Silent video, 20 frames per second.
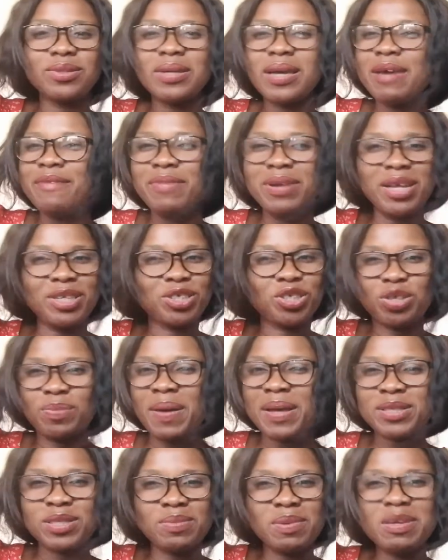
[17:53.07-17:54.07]
A relationship
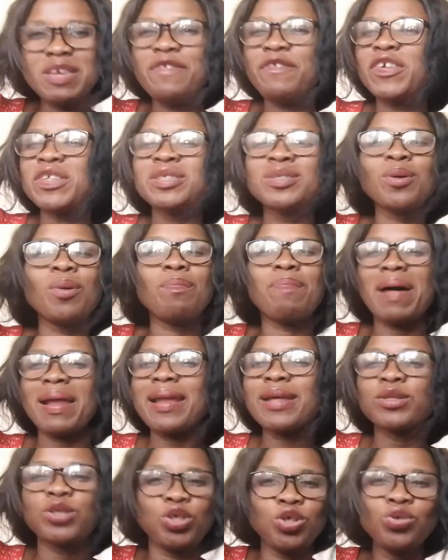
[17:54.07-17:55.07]
has to be. If it's not
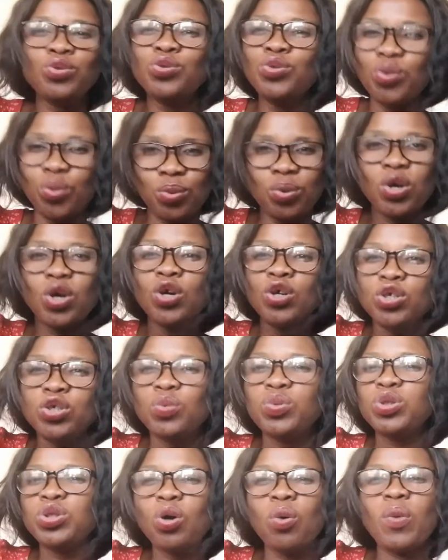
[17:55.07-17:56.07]
balanced, you
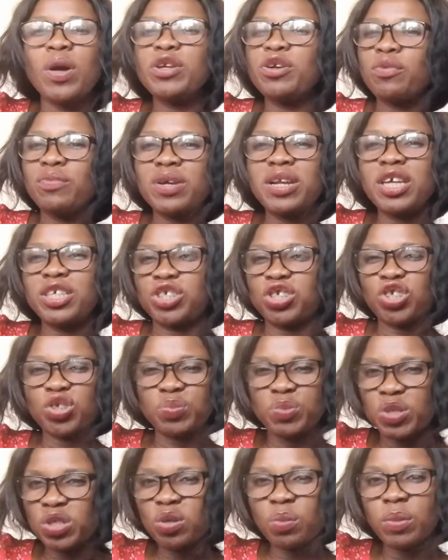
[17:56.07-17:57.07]
would know when your relationship
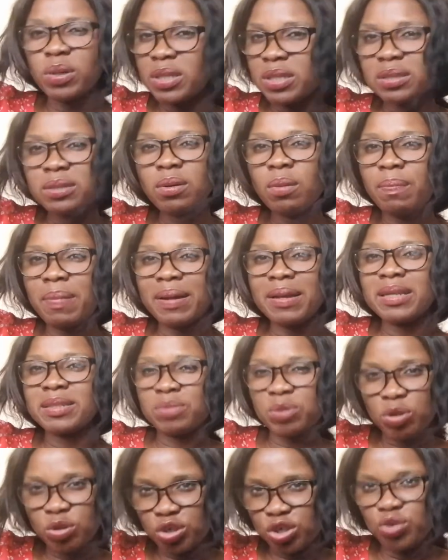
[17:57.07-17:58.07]
with somebody is not balanced
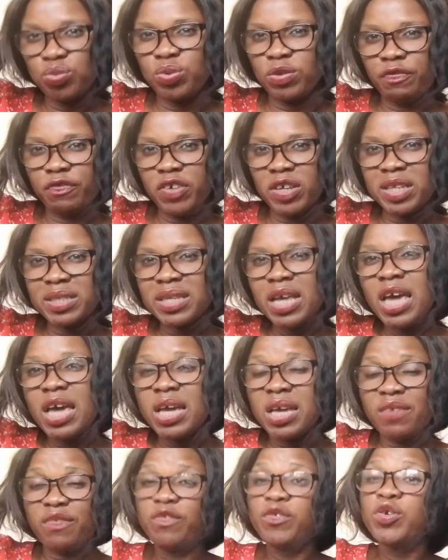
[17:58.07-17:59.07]
because you would feel it.
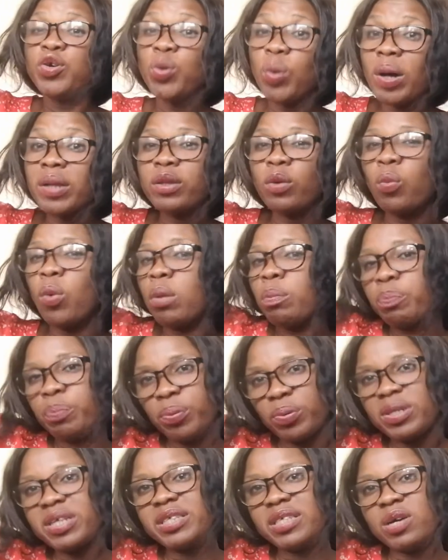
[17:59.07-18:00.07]
If you are the one
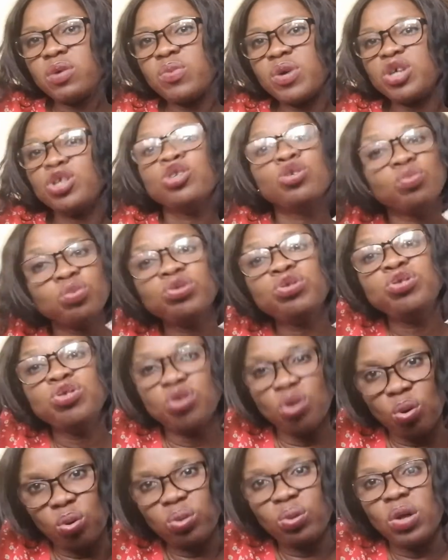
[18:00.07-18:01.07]
pulling away, you would
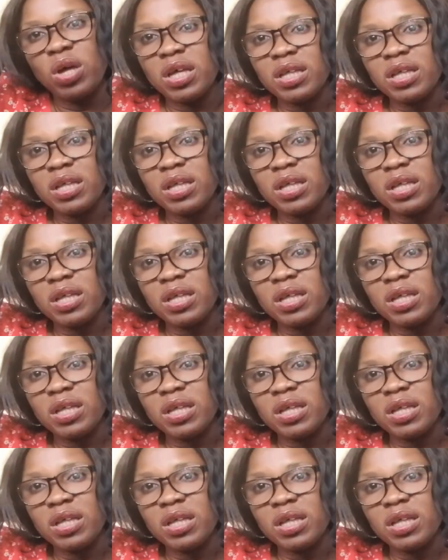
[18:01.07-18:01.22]
know